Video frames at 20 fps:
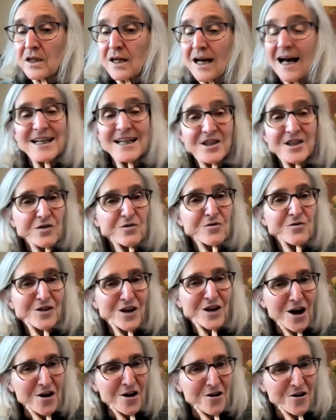I don't
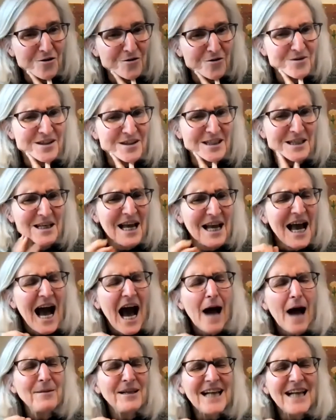know.
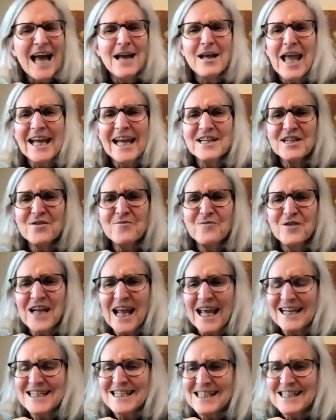I would
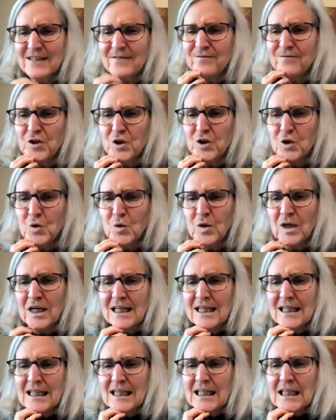hate to give you
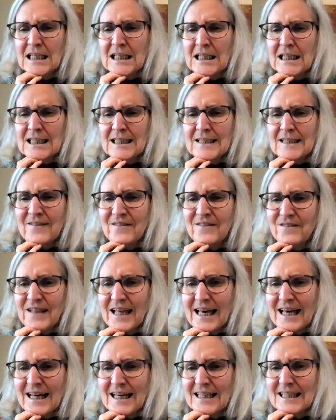
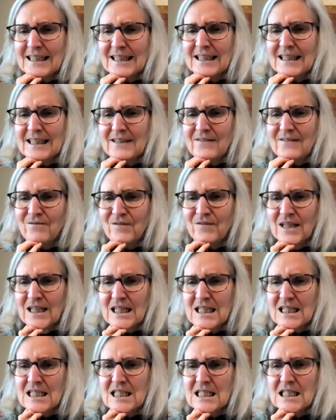that
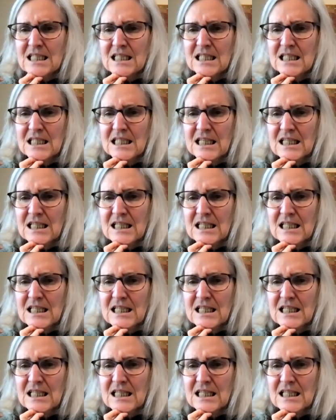advice.